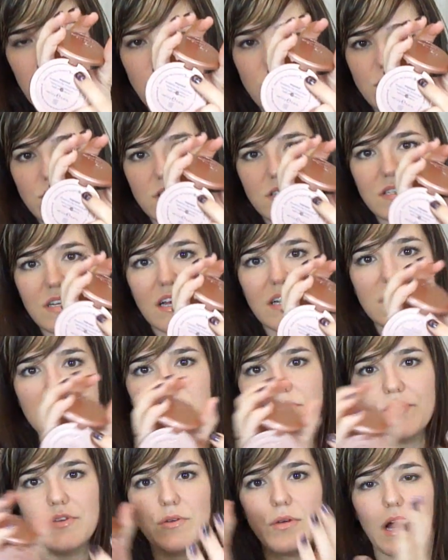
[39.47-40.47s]
which is nice
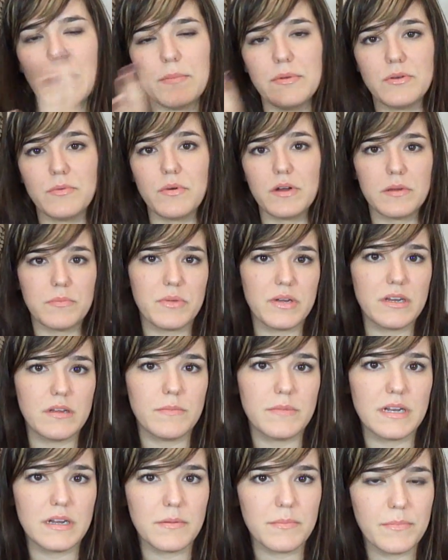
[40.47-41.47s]
if you happen to want to put
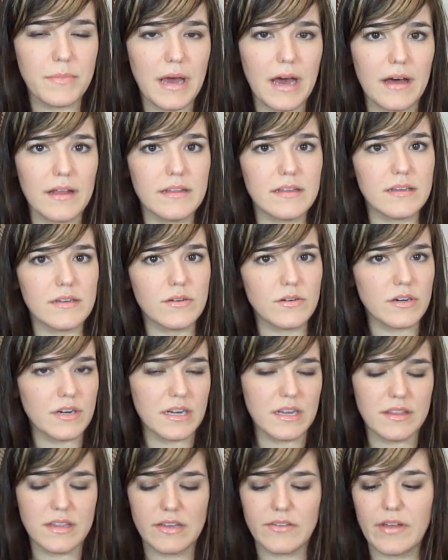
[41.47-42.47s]
them in a palette or
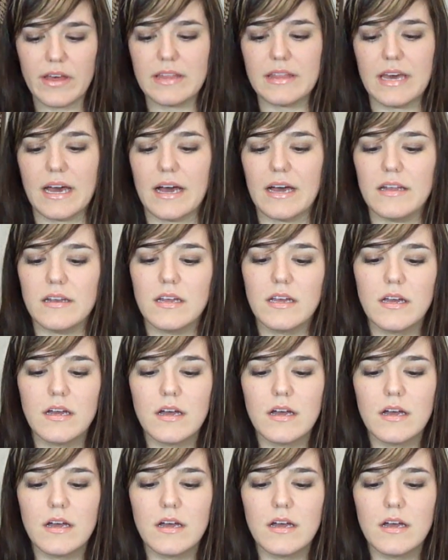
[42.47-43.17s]
anything like that.